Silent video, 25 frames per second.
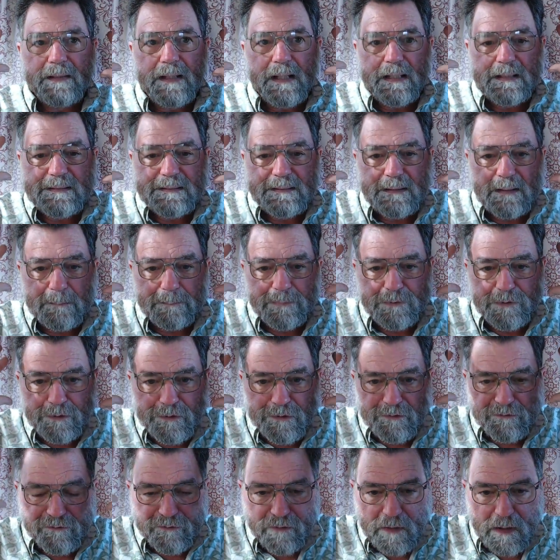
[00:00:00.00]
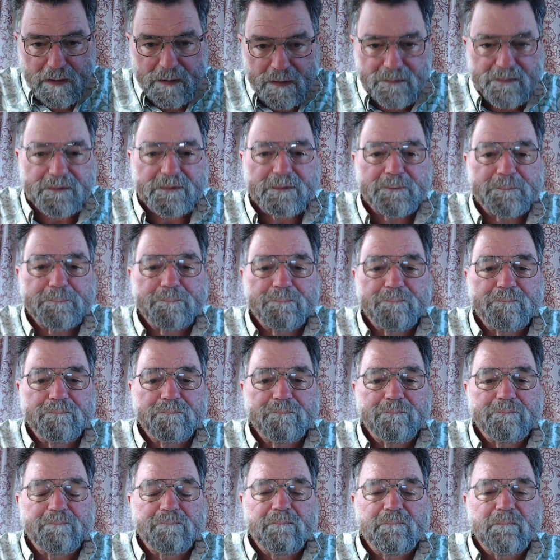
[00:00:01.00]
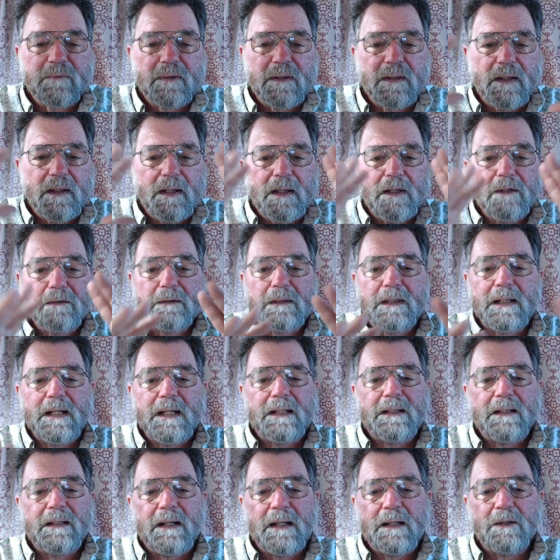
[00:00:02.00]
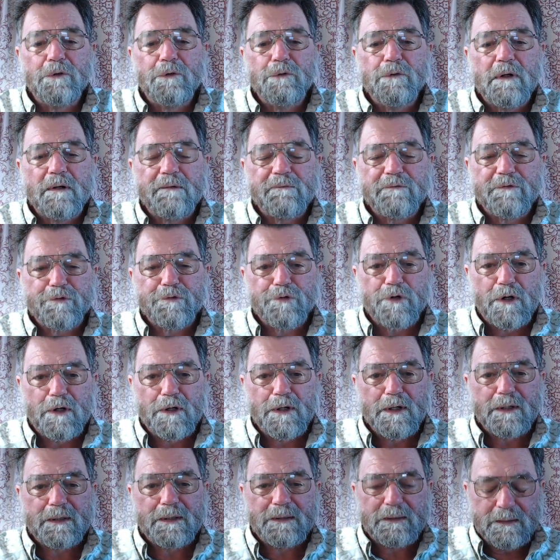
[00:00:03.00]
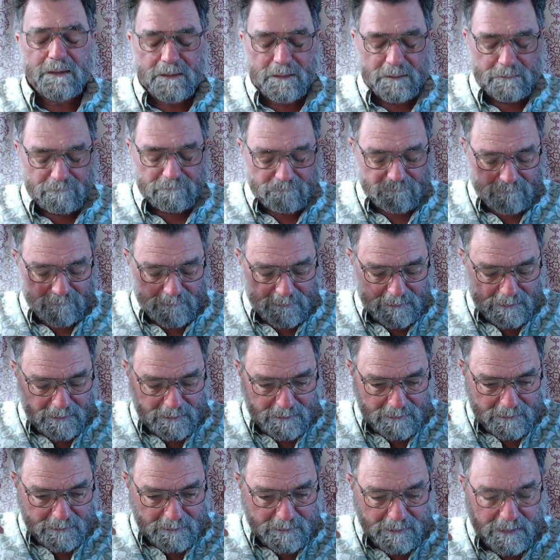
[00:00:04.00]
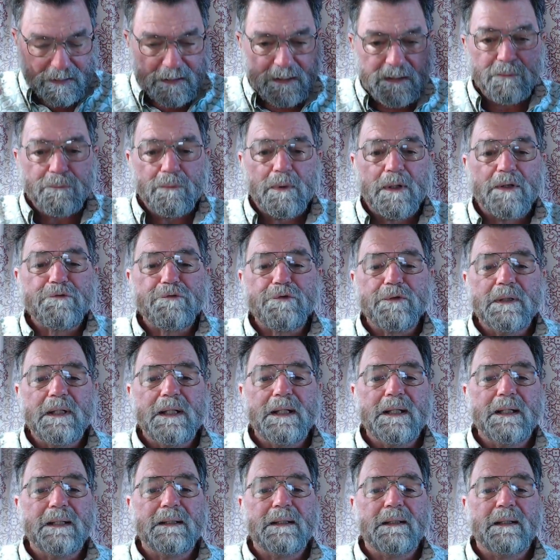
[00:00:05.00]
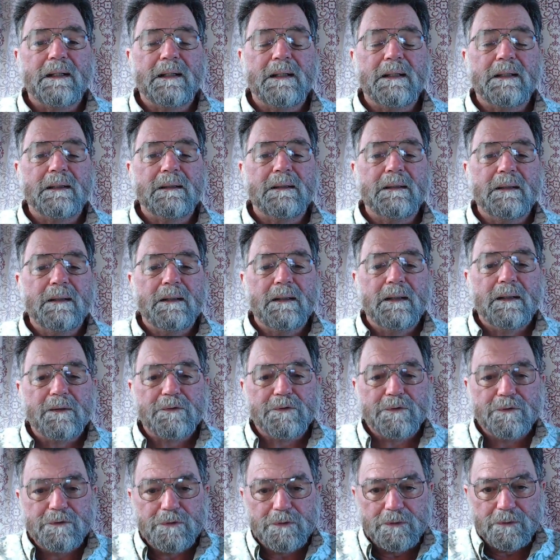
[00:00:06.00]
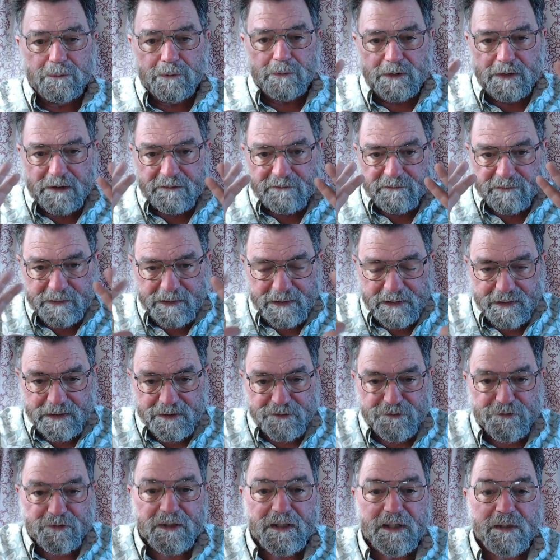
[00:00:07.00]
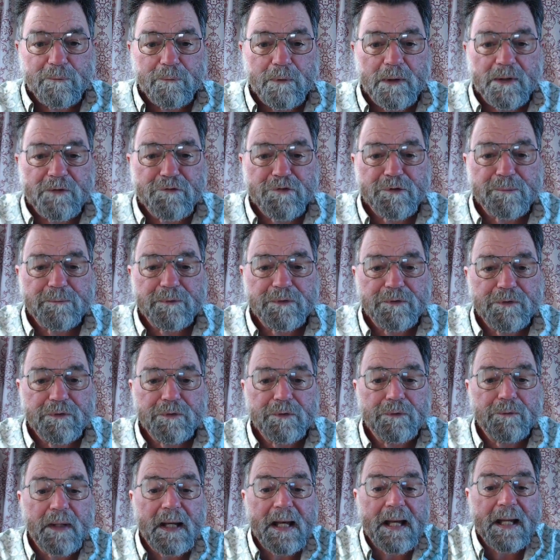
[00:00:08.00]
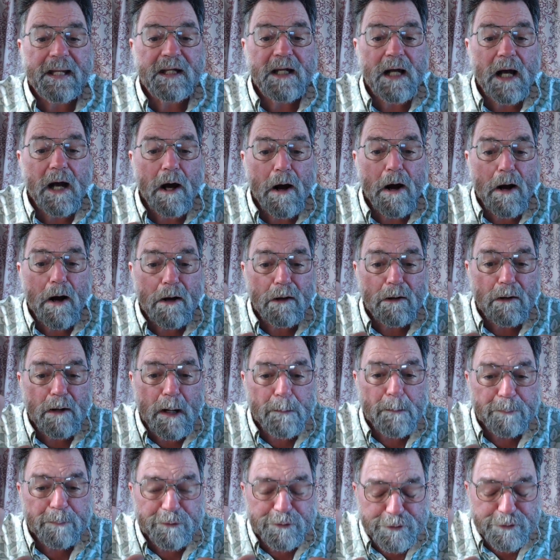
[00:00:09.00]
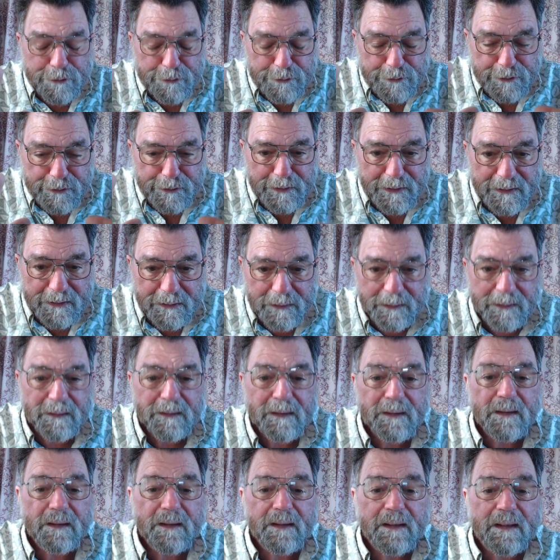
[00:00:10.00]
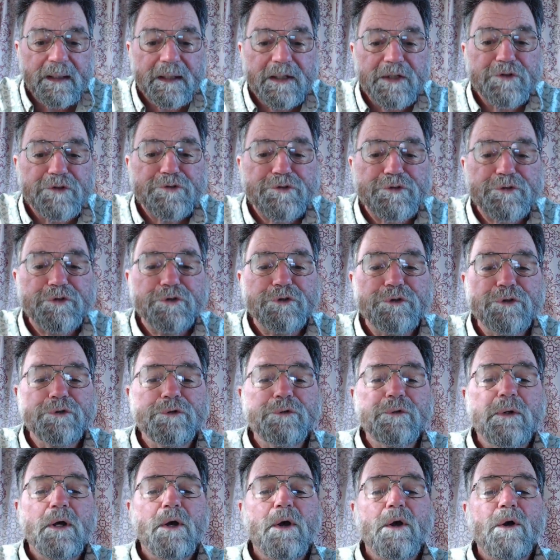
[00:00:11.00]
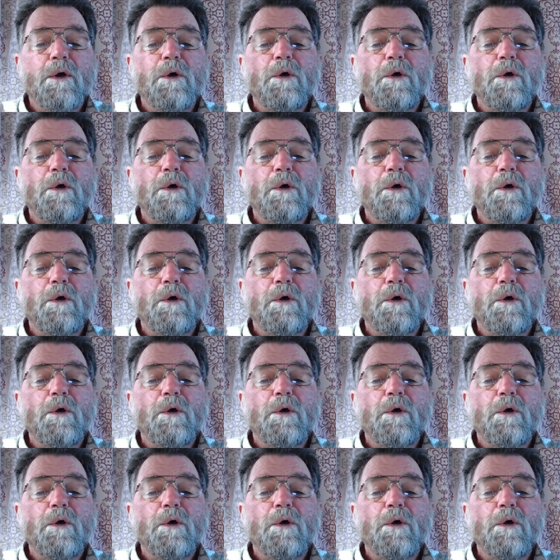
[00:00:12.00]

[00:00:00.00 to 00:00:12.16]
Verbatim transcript: that's up to the Father. He'll lay it on whoever's heart that he wants to lay it on to do whatever it is that he wants them to do. And our opportunity is to